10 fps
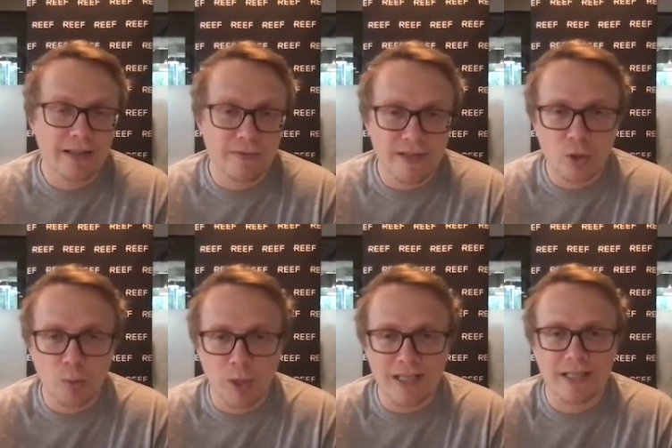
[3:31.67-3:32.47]
the physical
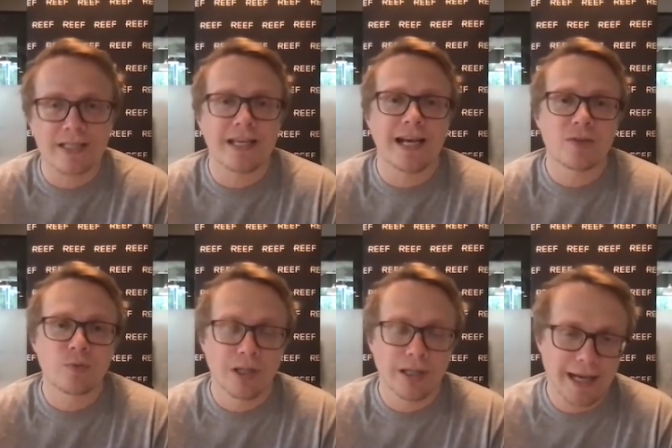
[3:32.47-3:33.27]
presence as
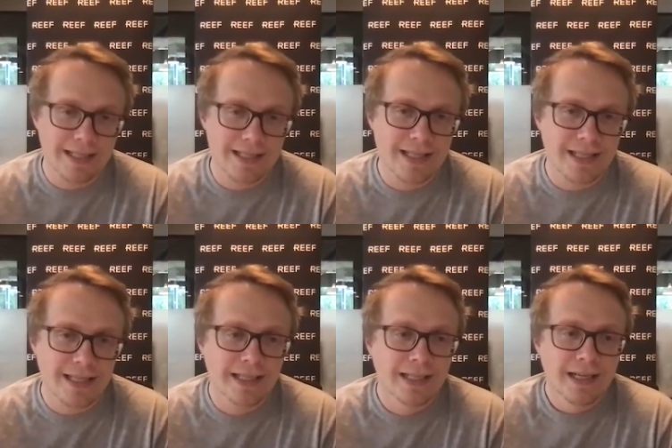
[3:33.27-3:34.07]
well as
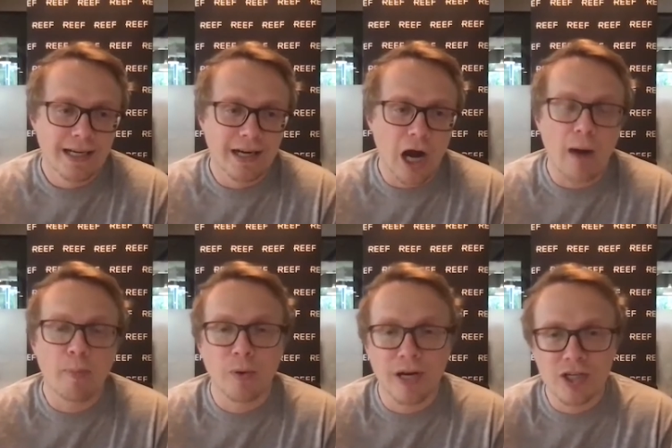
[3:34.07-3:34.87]
the uh,
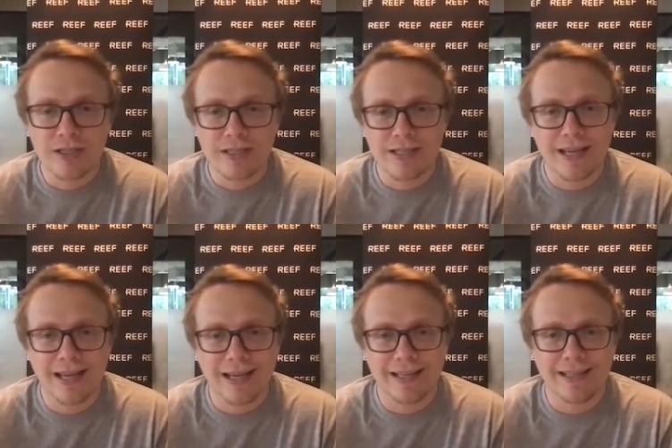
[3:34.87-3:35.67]
operations
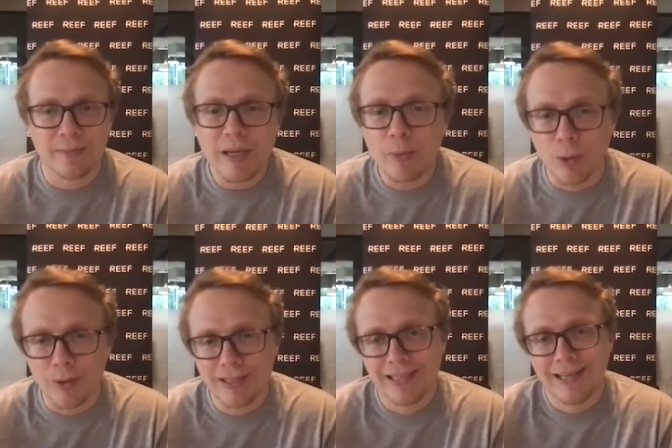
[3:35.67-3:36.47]
and the
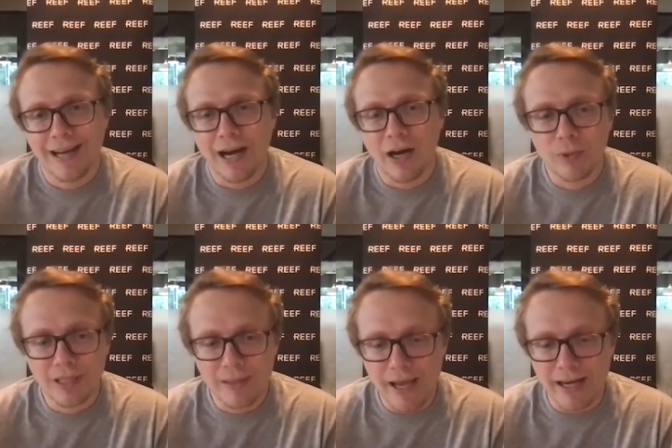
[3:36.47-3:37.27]
people uh,
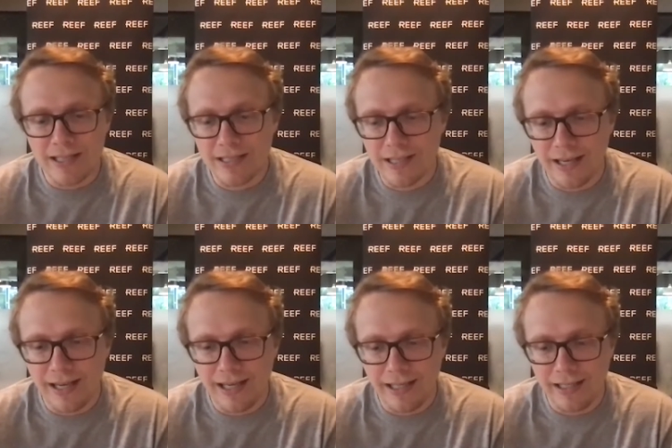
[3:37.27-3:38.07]
really made us
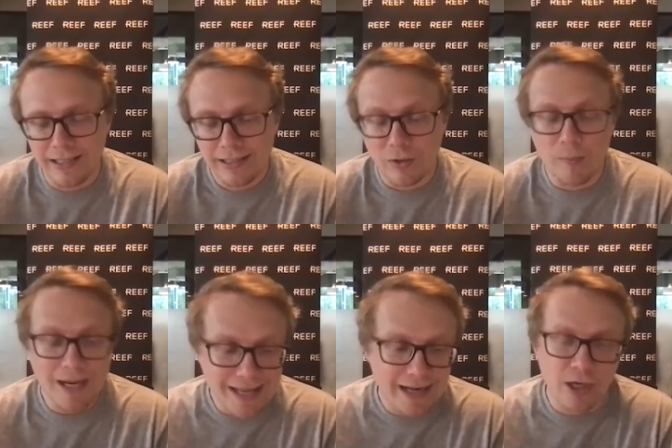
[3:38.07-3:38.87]
a,
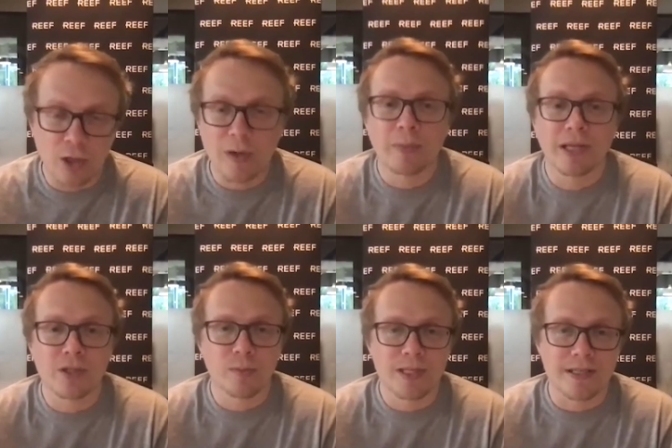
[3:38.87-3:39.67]
or made Canada a great
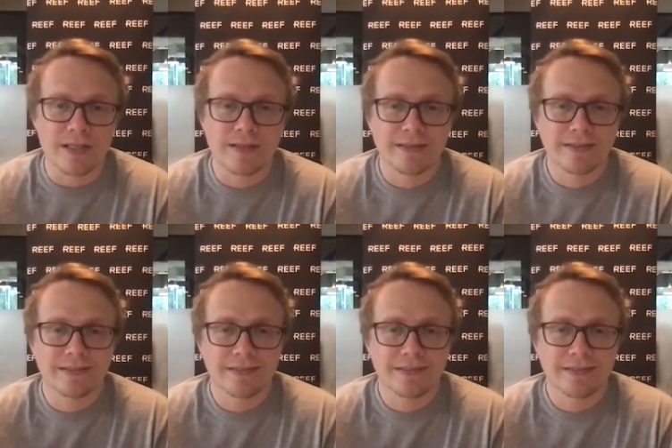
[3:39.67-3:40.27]
place to do business.